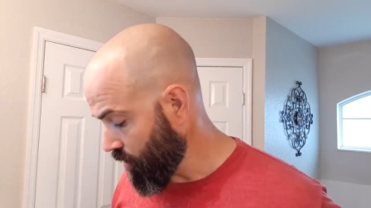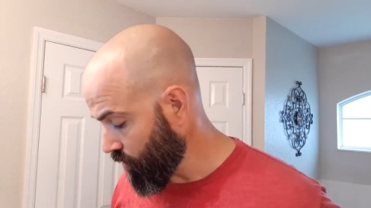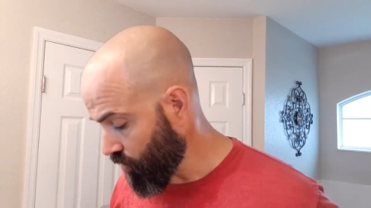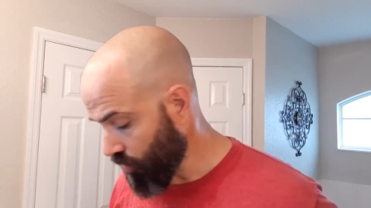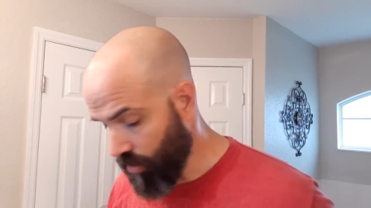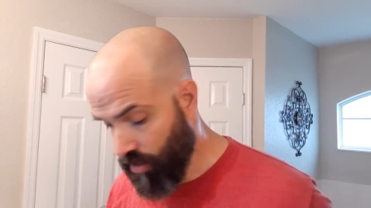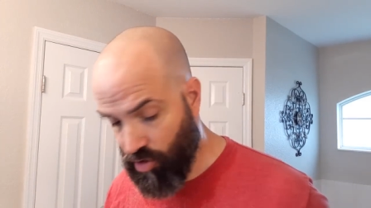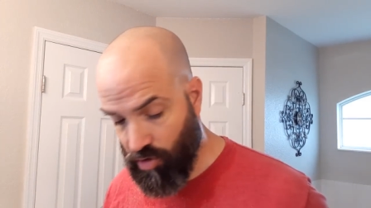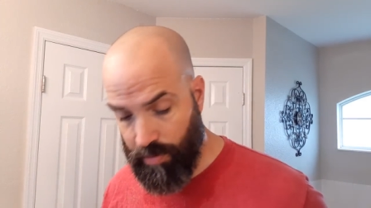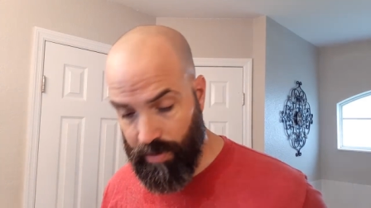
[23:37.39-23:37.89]

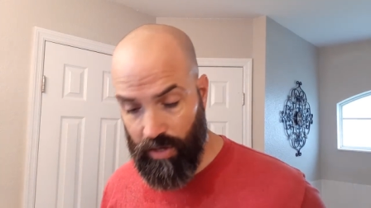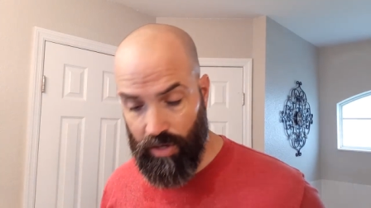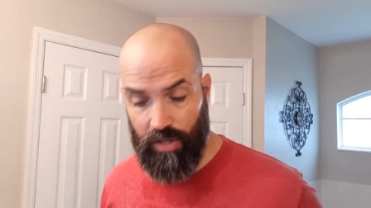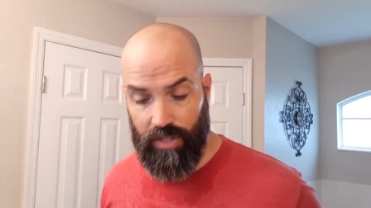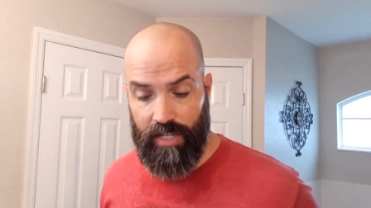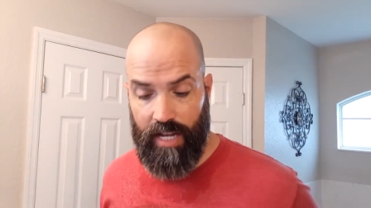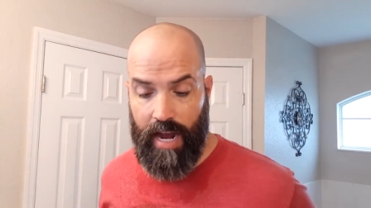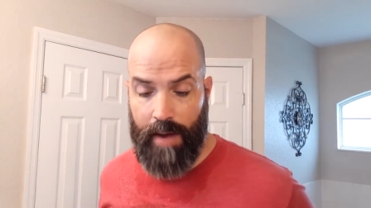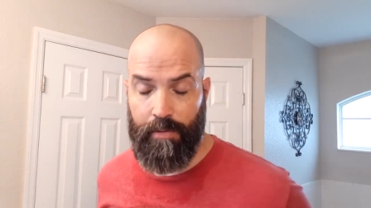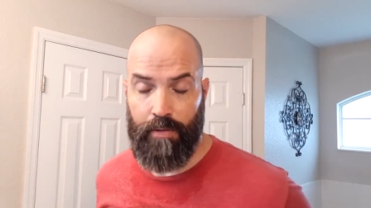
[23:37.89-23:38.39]
So this would be a
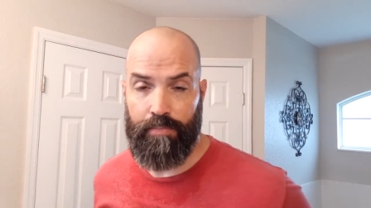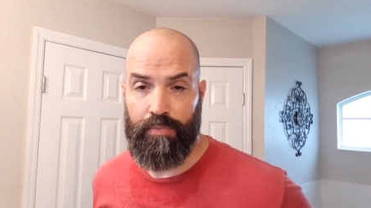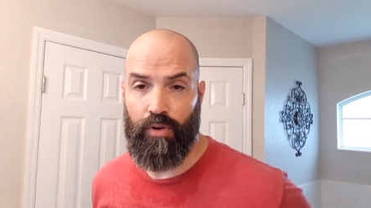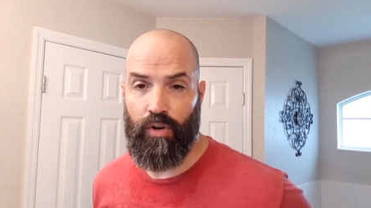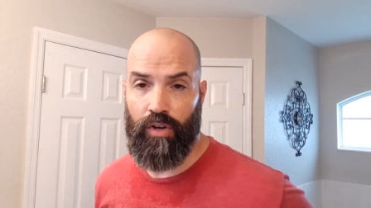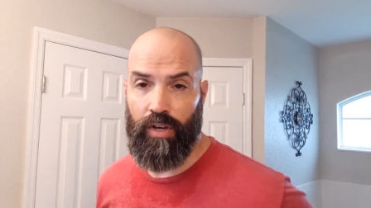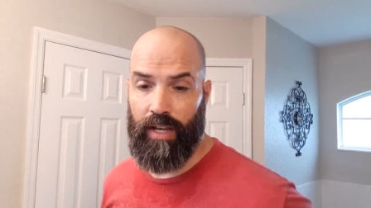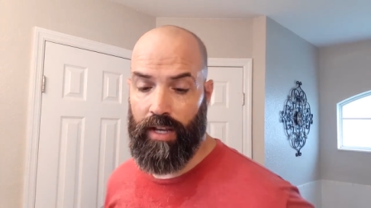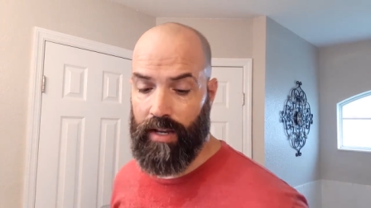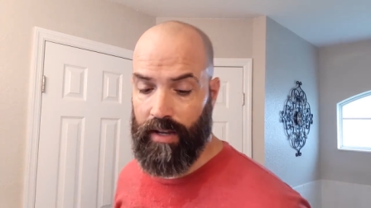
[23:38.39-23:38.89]
good time to
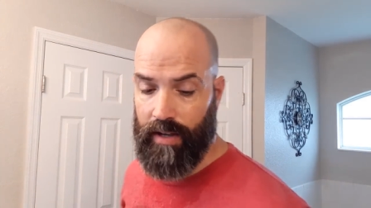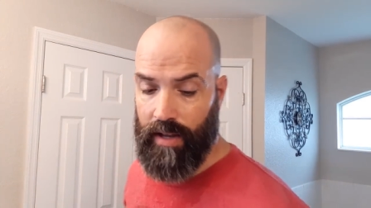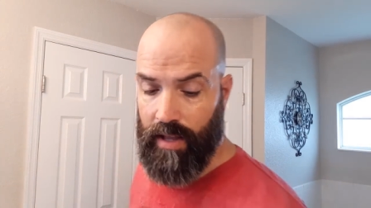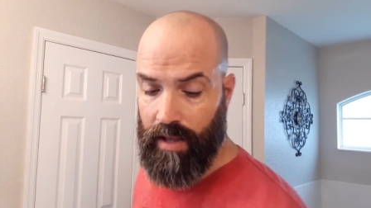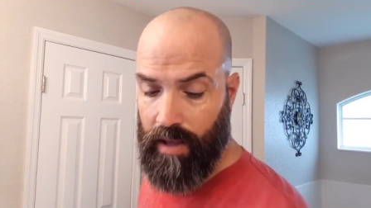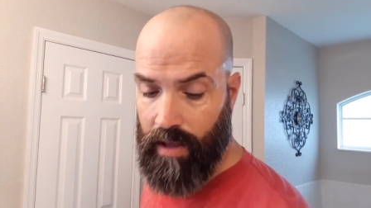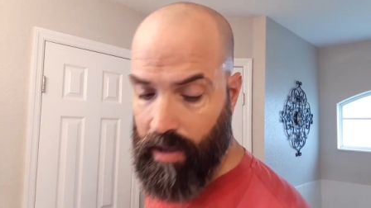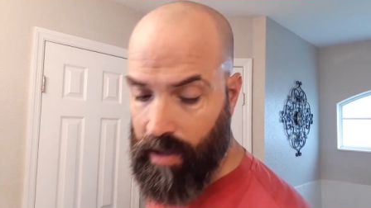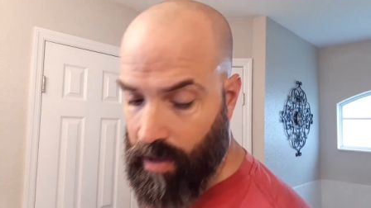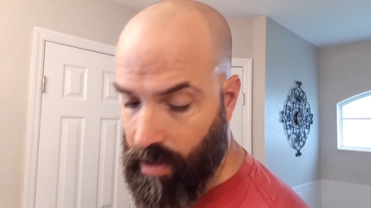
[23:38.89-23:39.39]
put
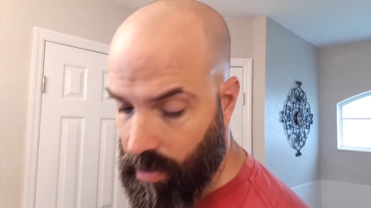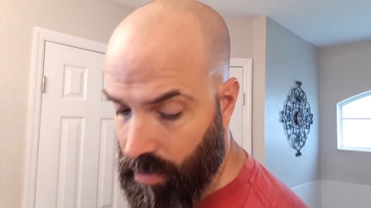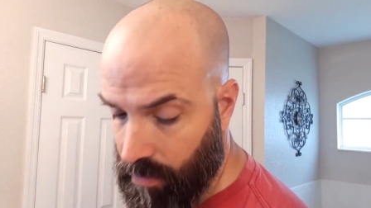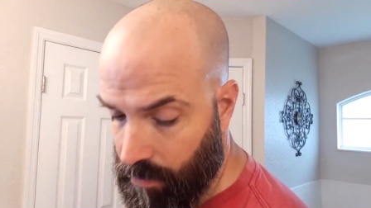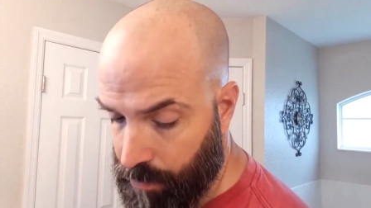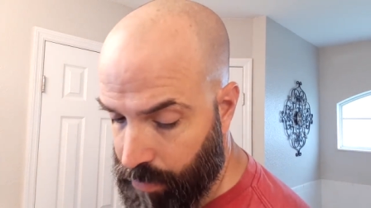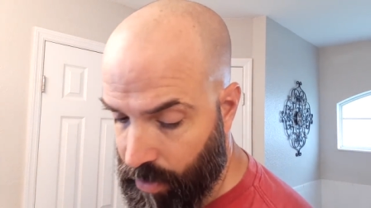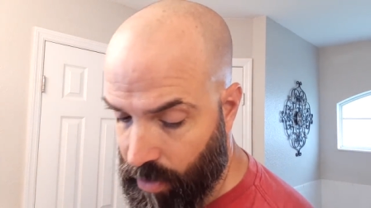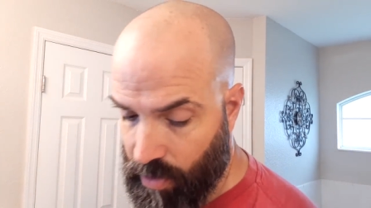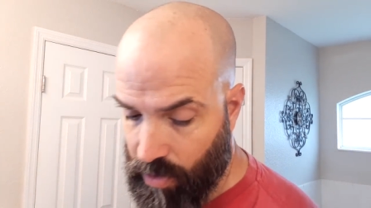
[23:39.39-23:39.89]
in
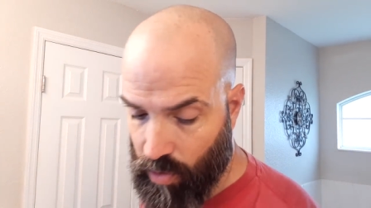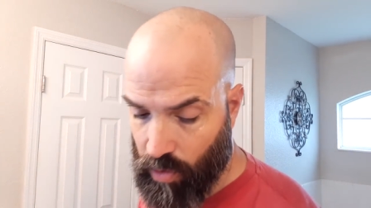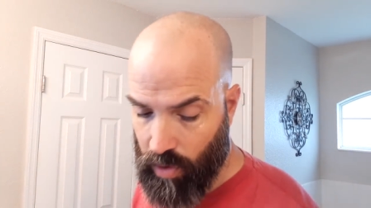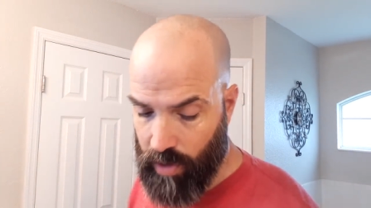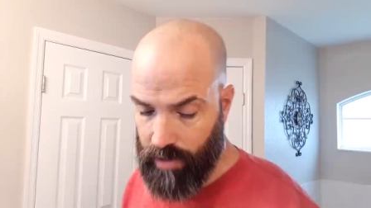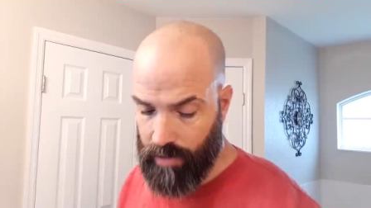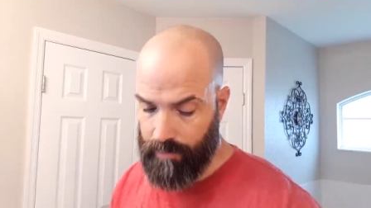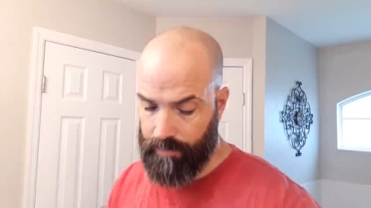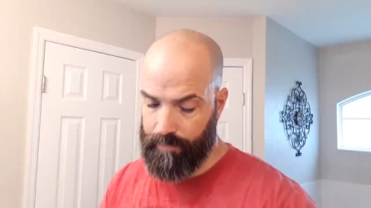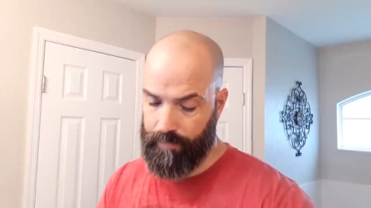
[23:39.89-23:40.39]
beard
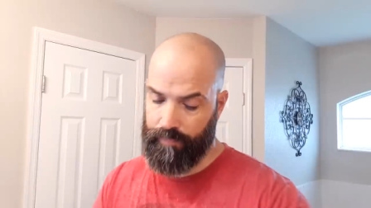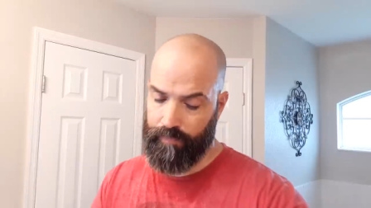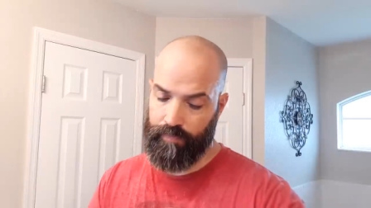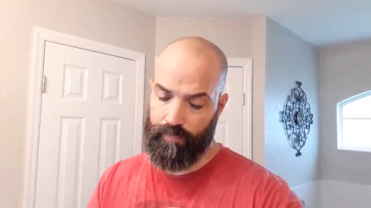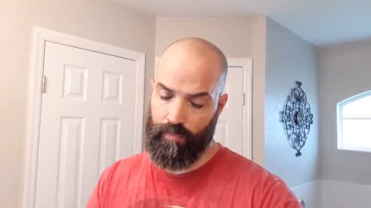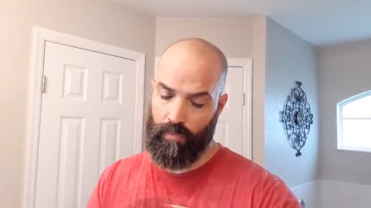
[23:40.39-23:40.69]
oil.